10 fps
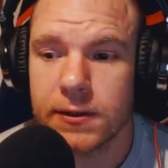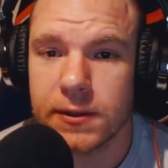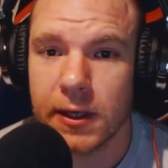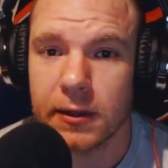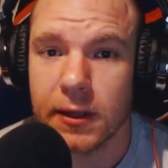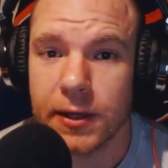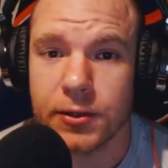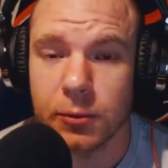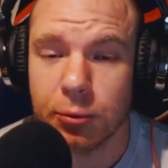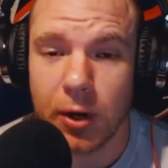
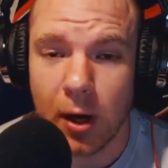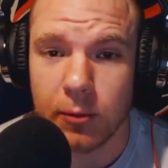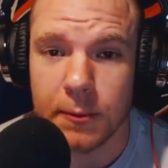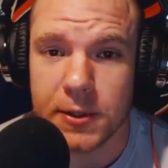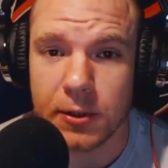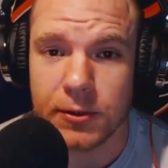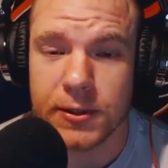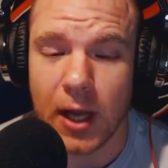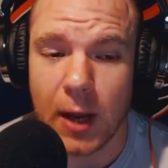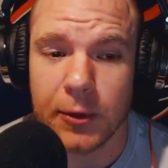psychological problems that are
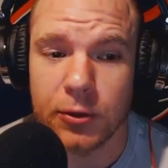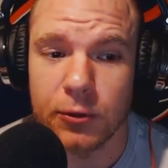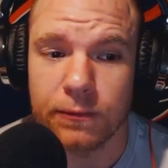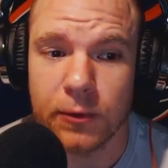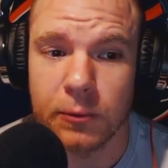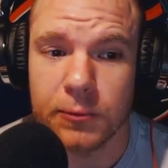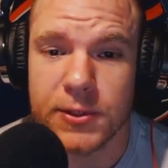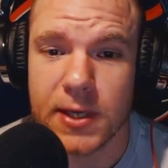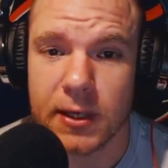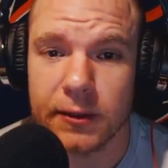stopping you from
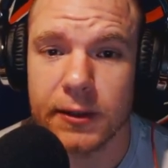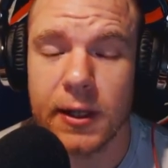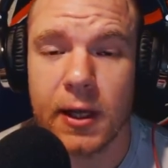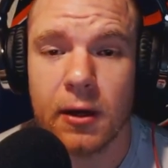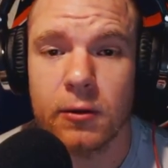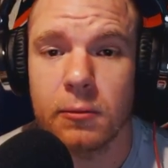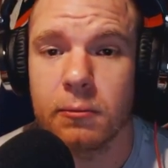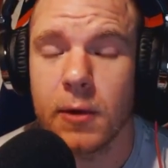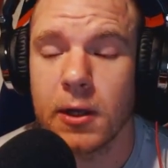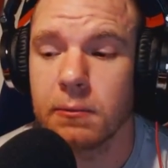settling
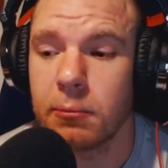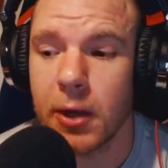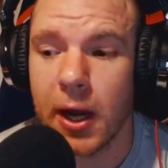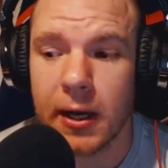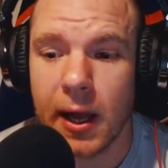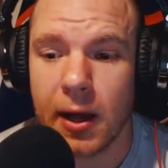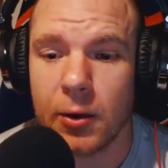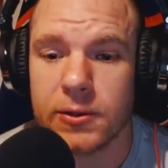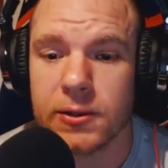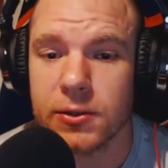down and buying a
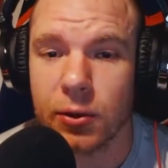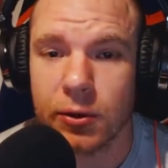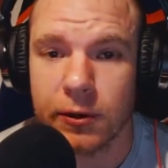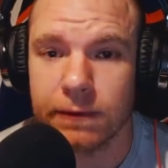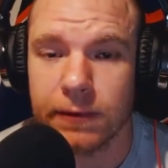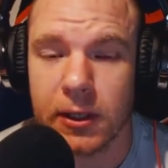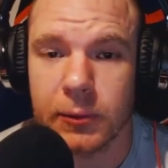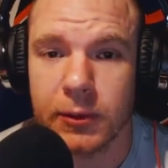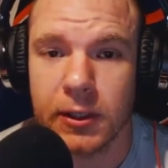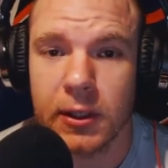house and starting a
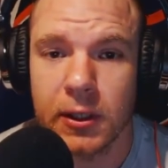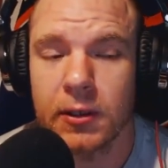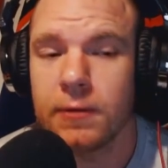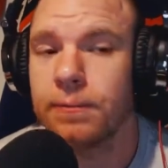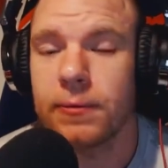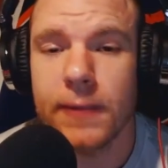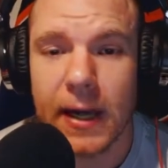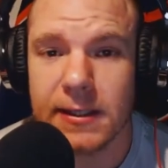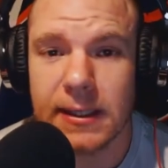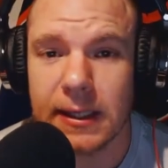family.
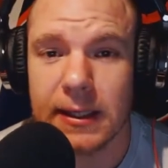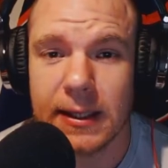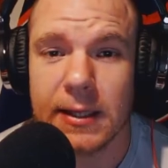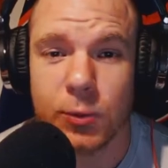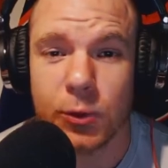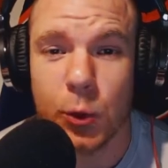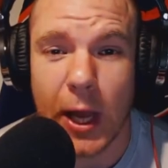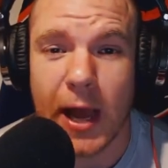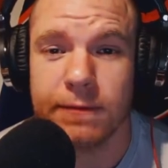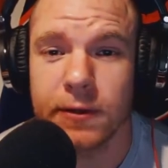Not saying that that's what you
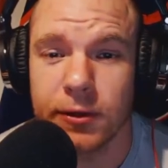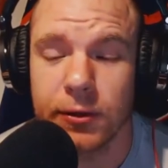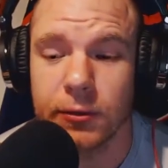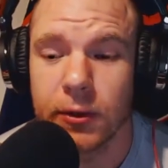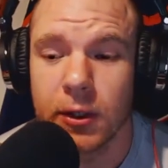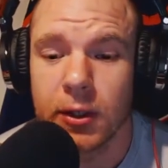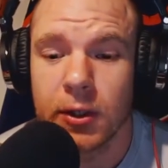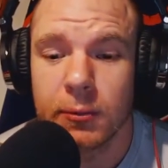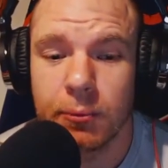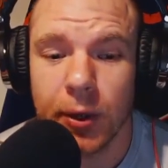have to do,
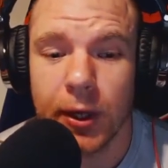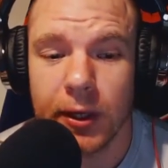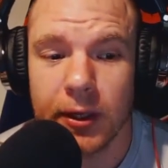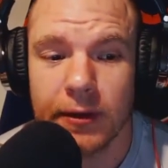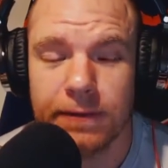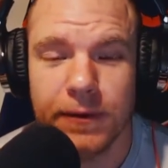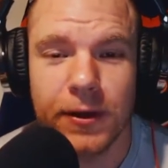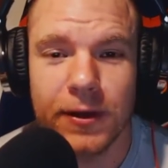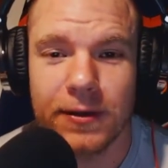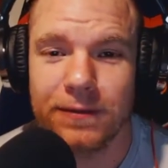but if